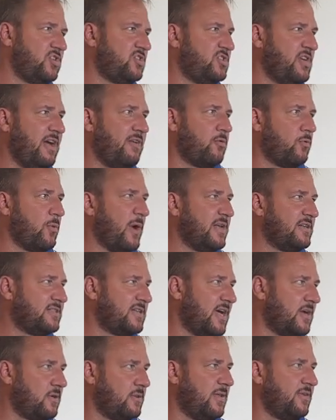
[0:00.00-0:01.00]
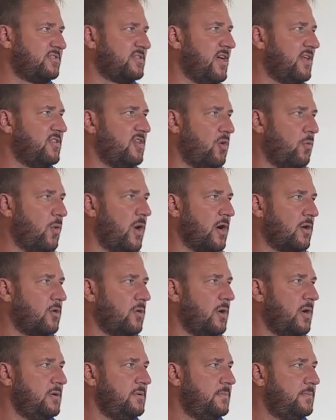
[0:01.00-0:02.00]
Does she have a right side or left side that you walk
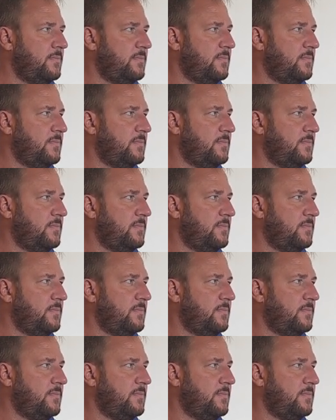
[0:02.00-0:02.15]
her on?